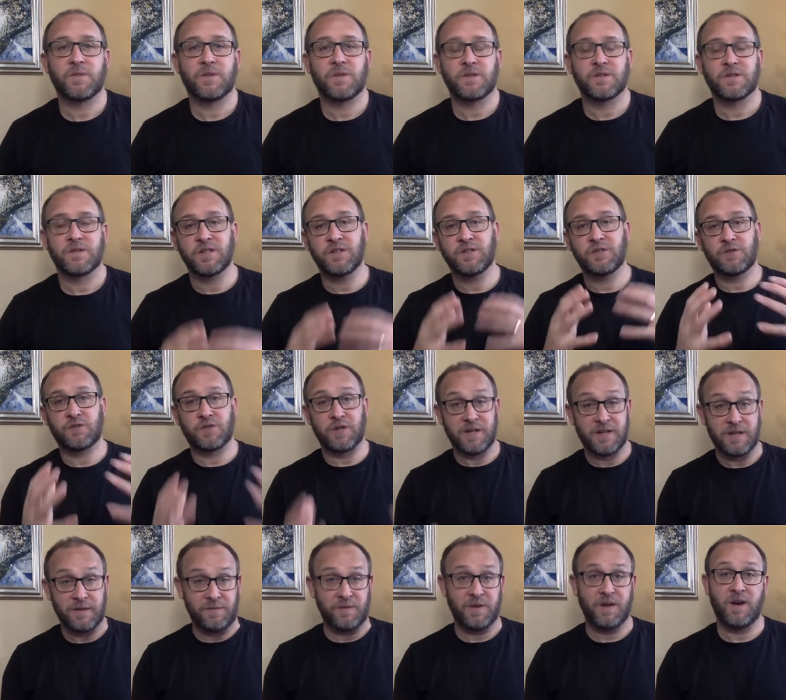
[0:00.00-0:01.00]
So, this
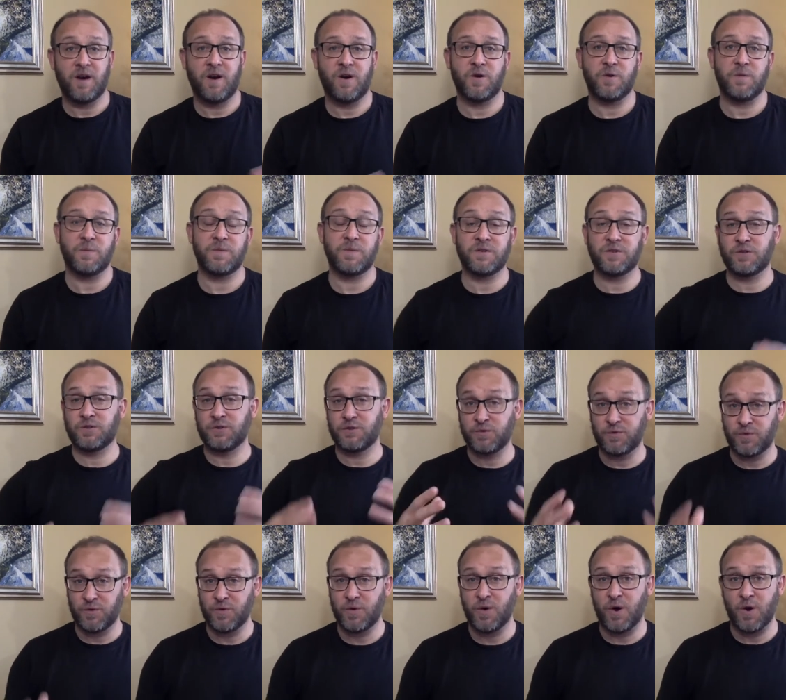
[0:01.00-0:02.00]
living hope, this
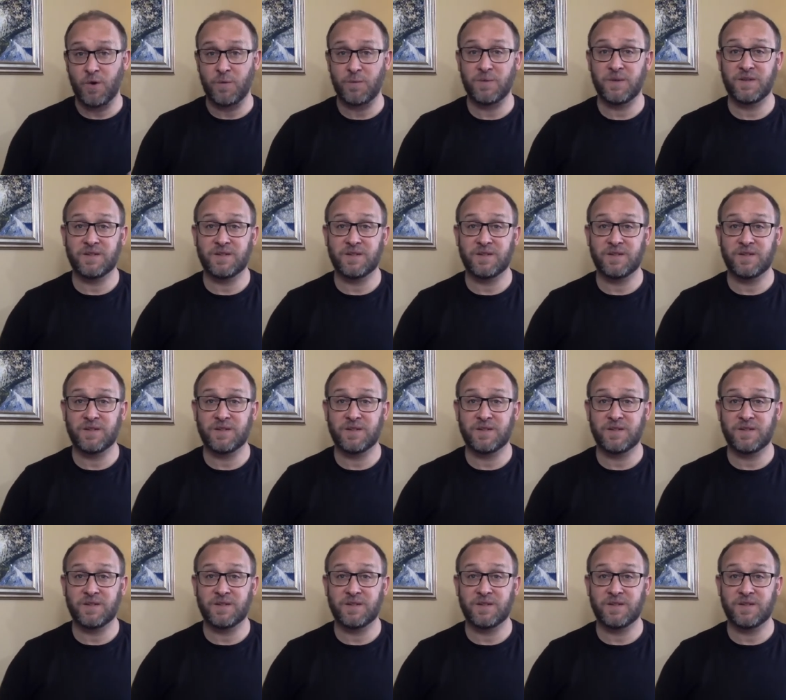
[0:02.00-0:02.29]
true hope,